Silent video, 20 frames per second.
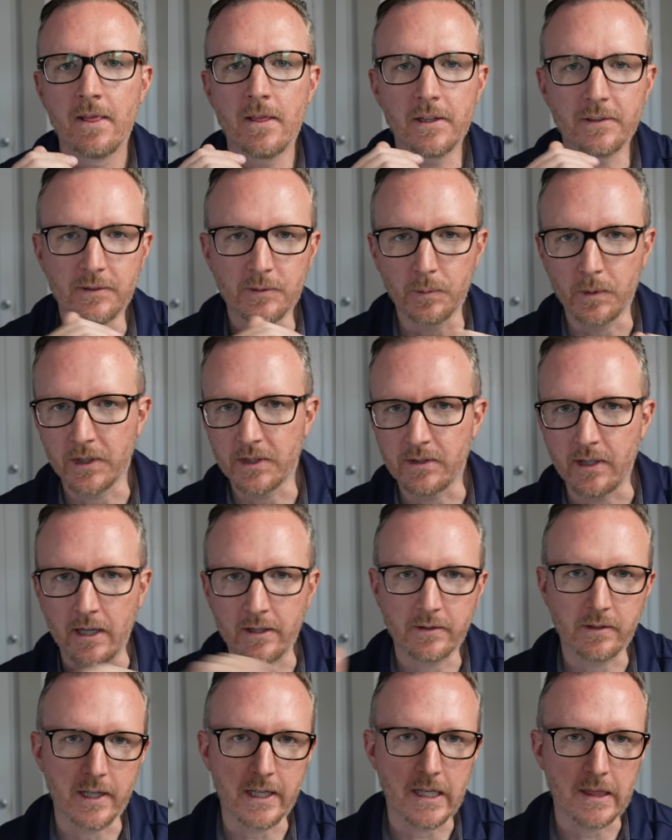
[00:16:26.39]
this is what it
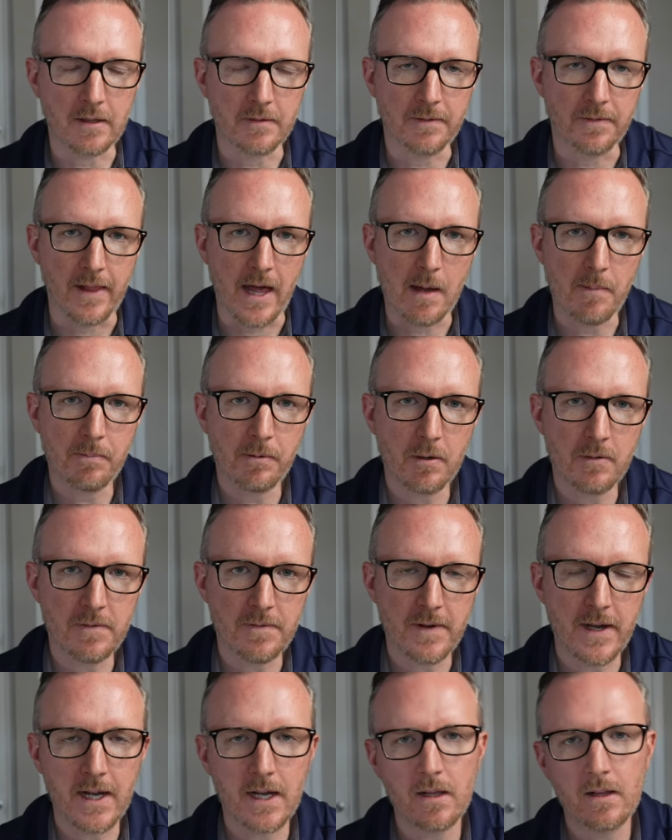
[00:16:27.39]
sounds like in the flat
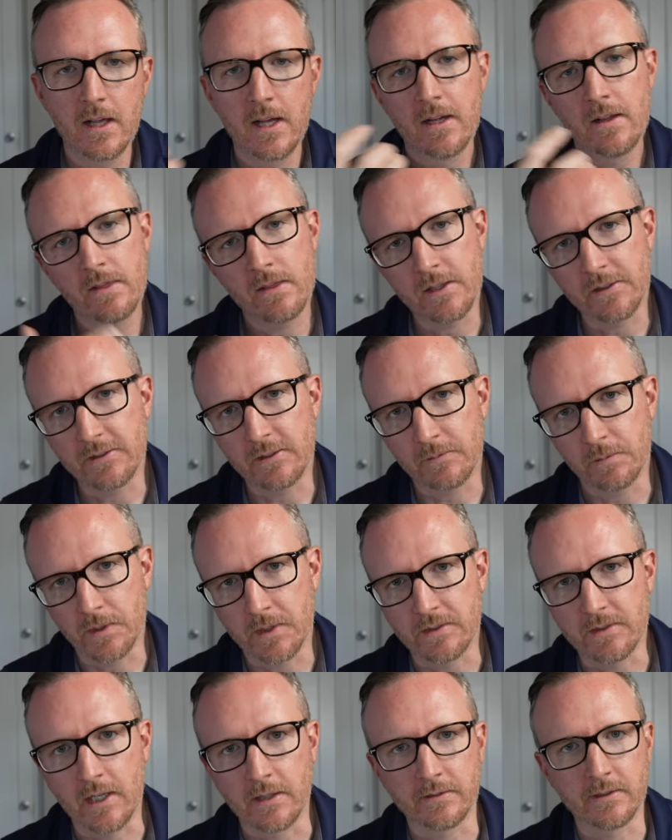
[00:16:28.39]
profile. This is what
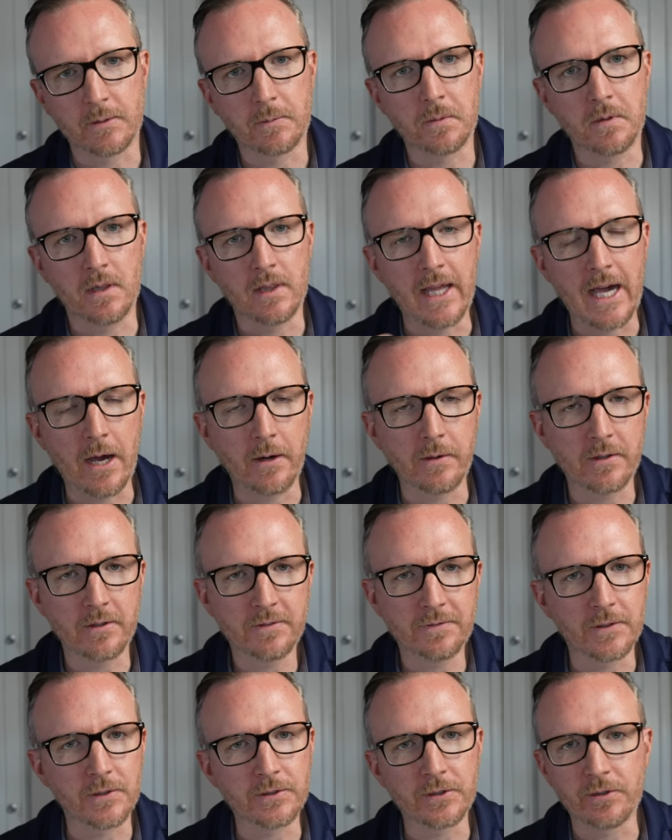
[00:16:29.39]
it sounds like with the loudness
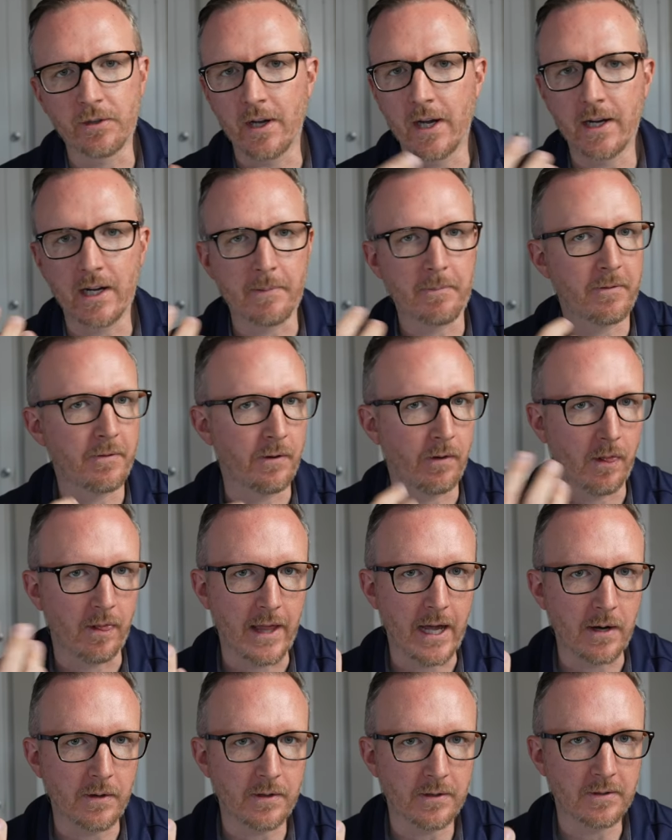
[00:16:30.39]
filter on. I prefer the
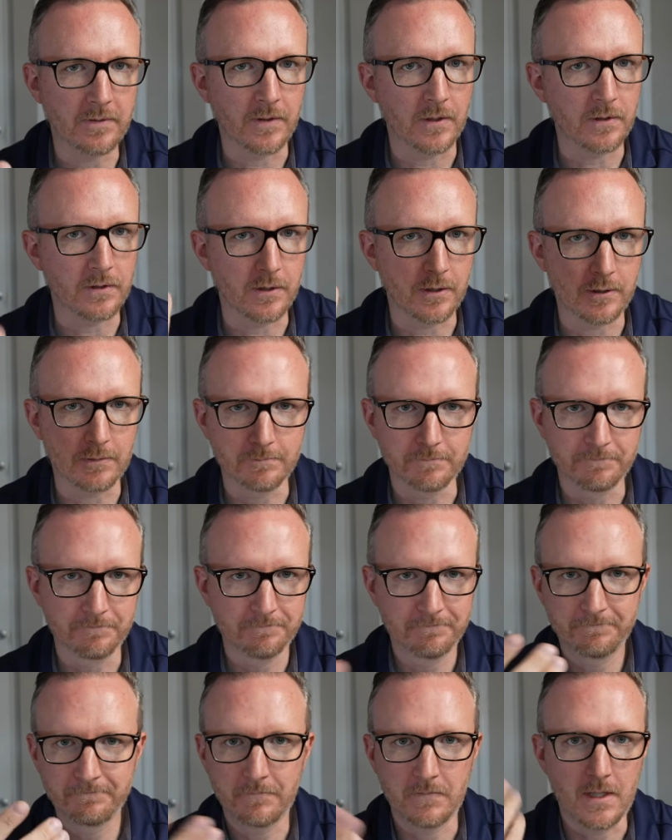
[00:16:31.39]
loudness filter.
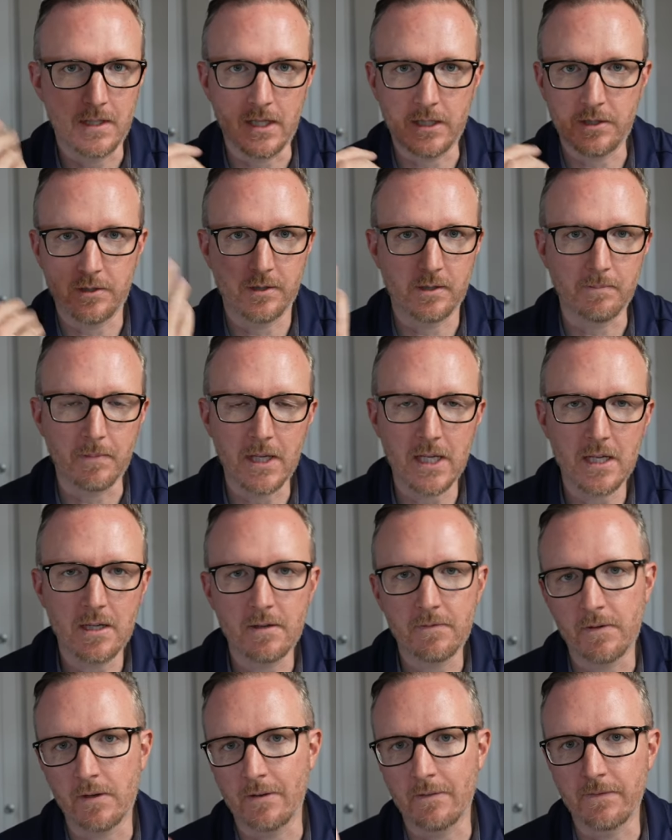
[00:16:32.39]
That's just me,
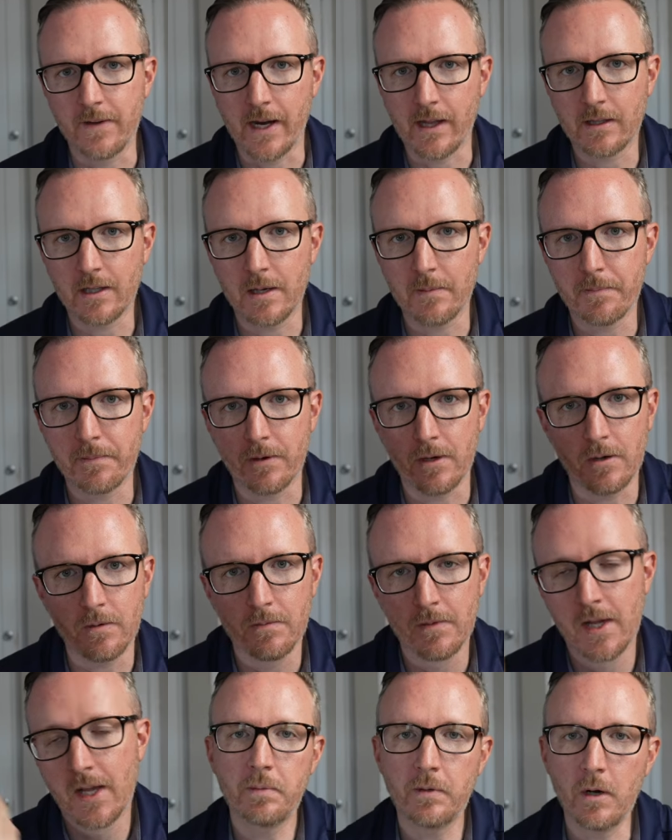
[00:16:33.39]
if you're in Final Cut
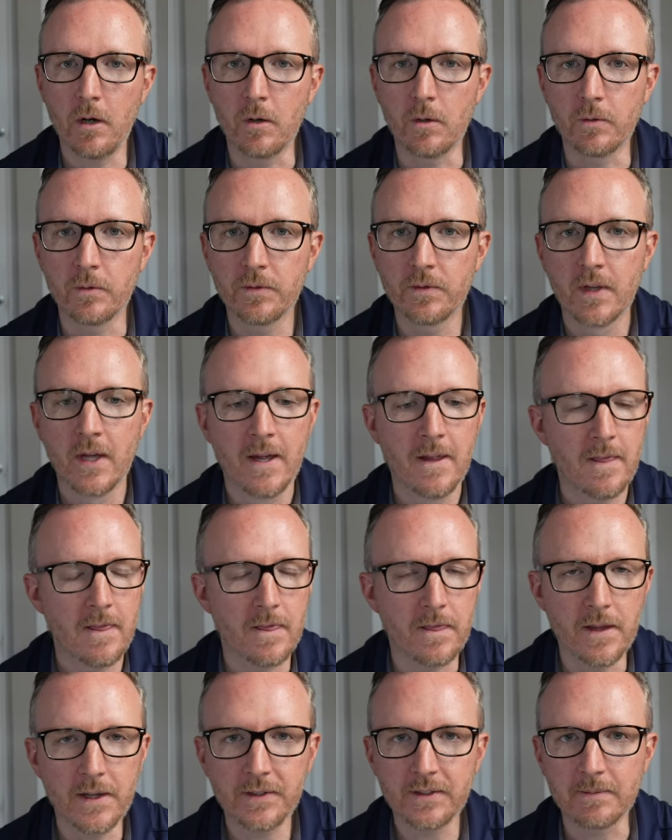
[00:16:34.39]
Pro. Pros.
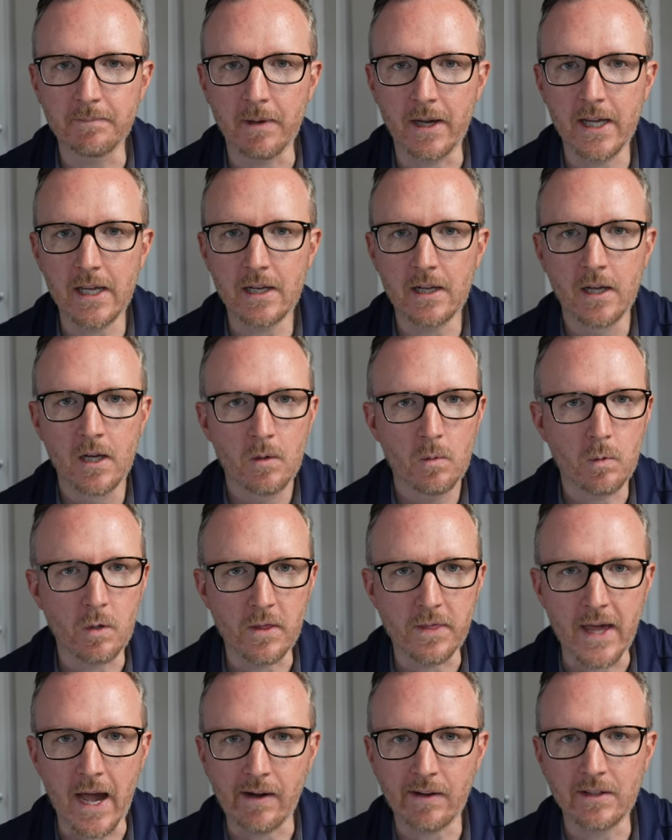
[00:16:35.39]
This mic,
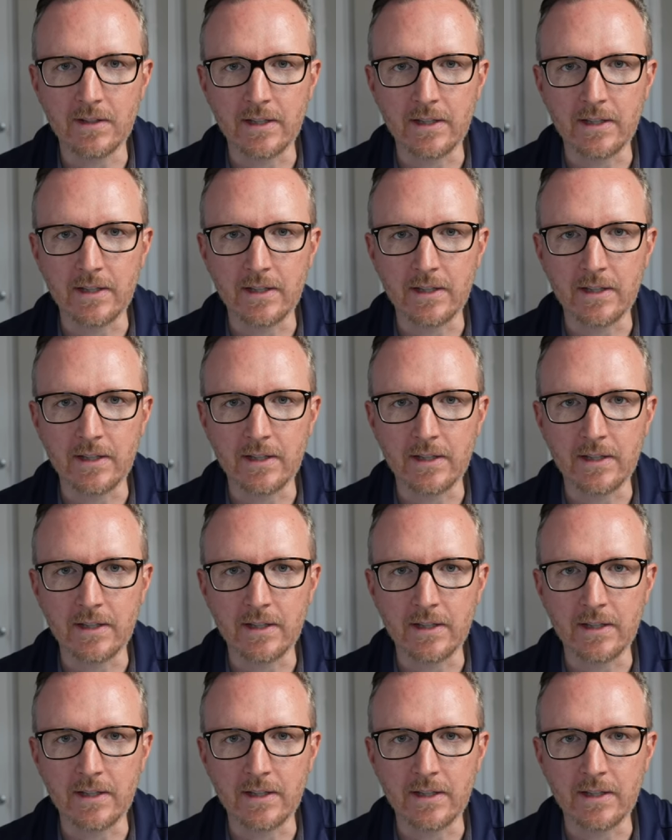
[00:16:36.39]
without a